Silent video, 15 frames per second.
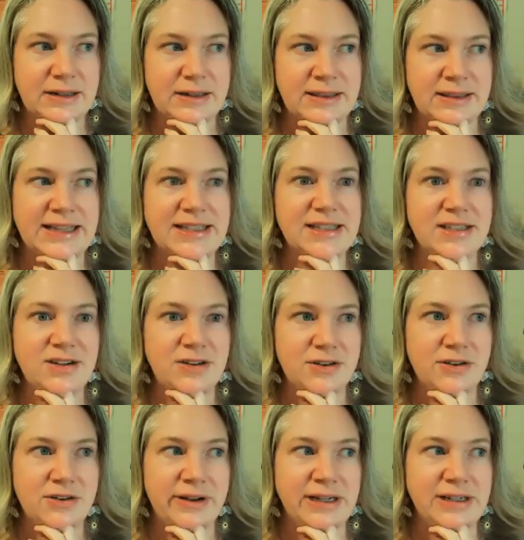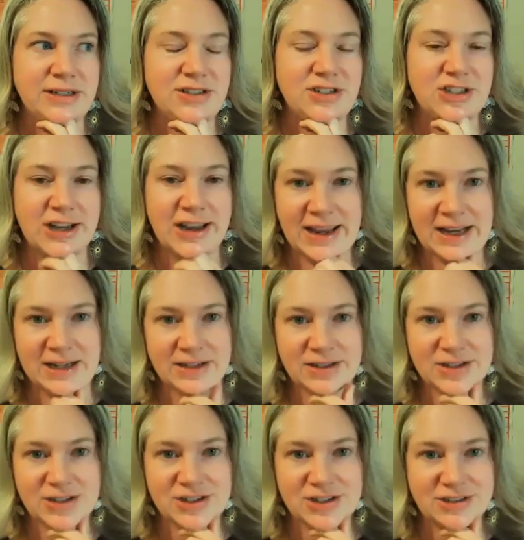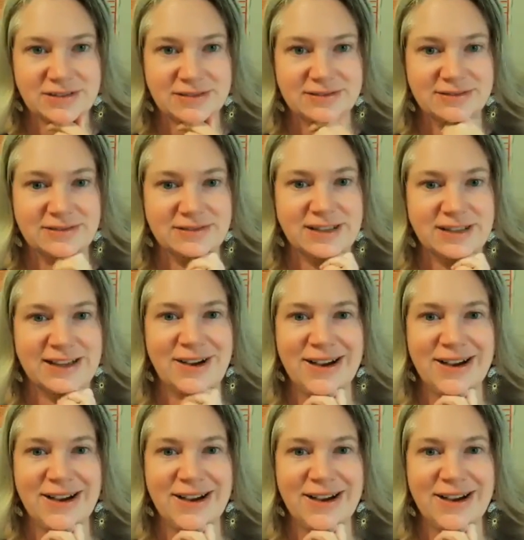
that's not going to change. Like